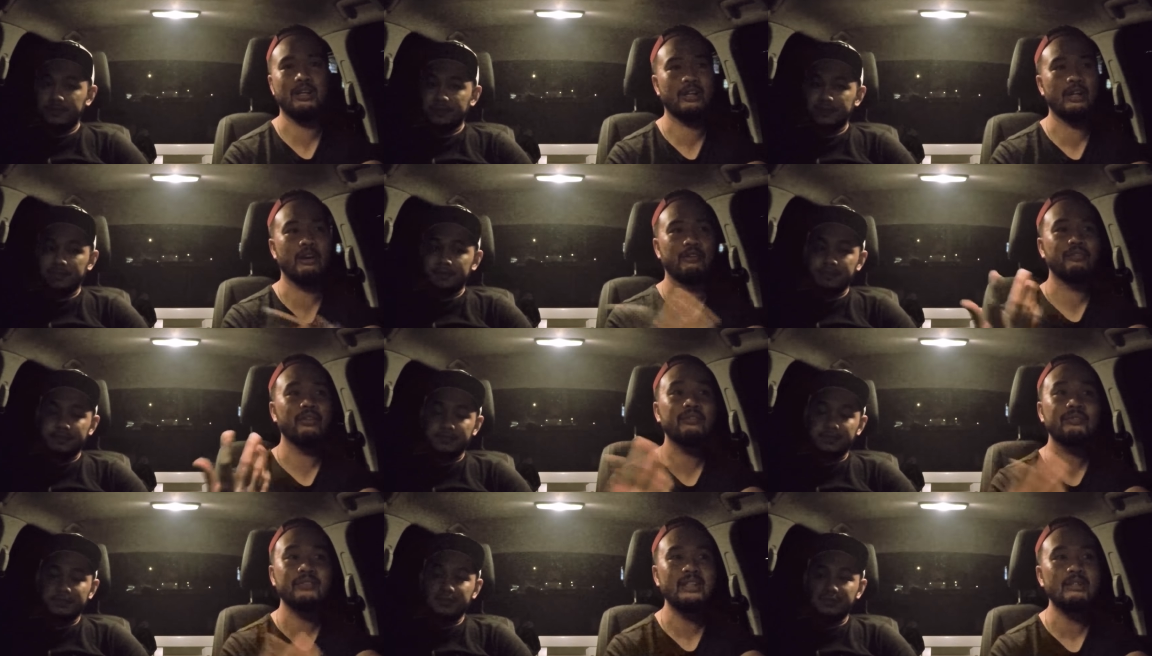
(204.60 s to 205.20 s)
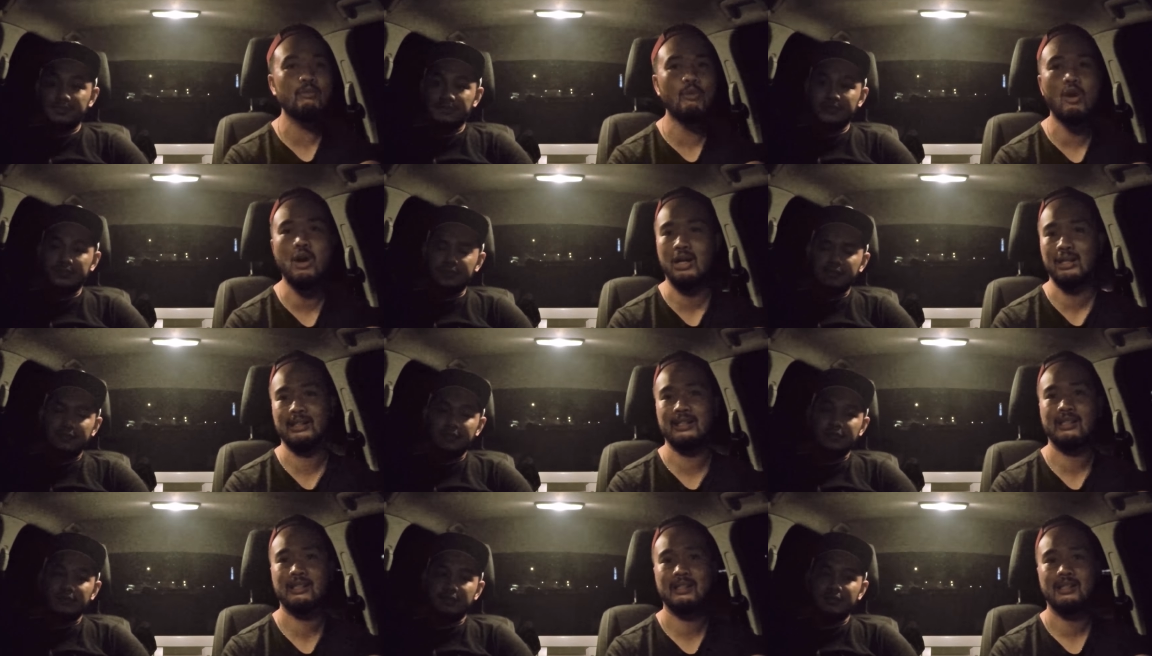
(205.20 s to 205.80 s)
Speaker 1: don't know, fifteen
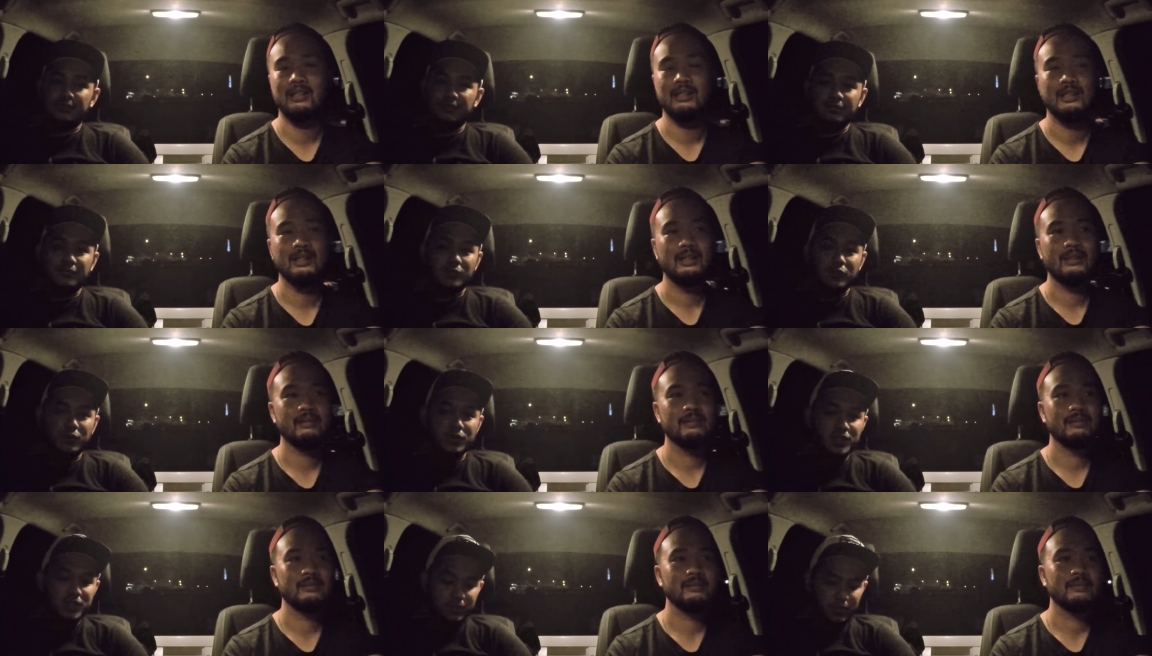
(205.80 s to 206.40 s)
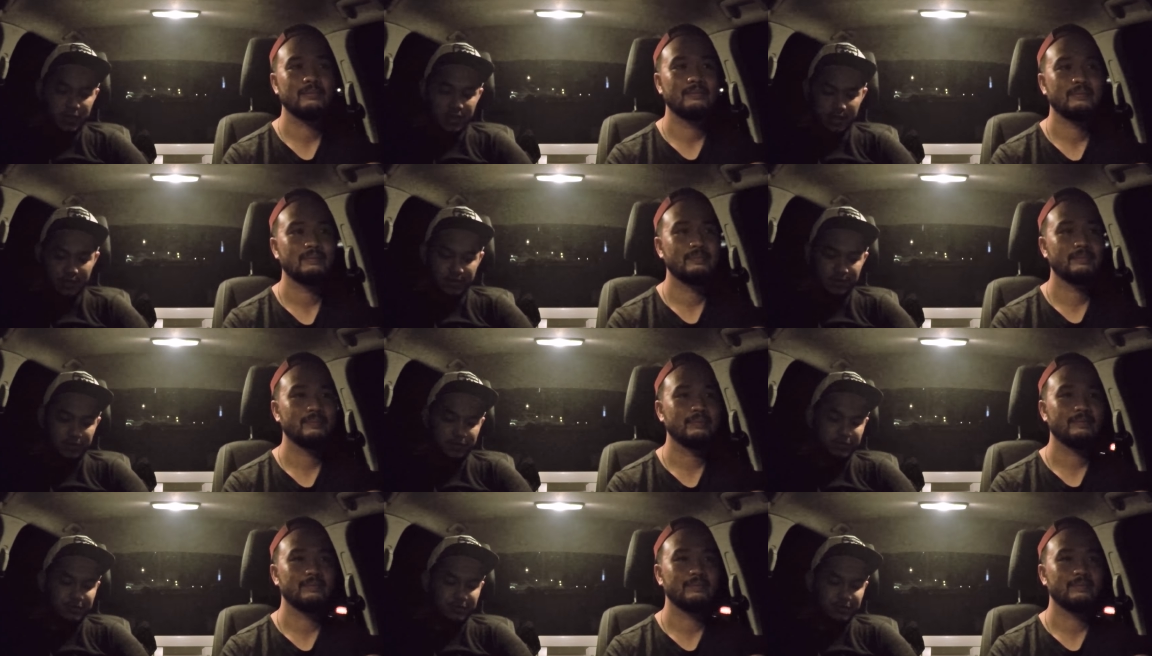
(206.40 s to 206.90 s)
watts. Which is what I do.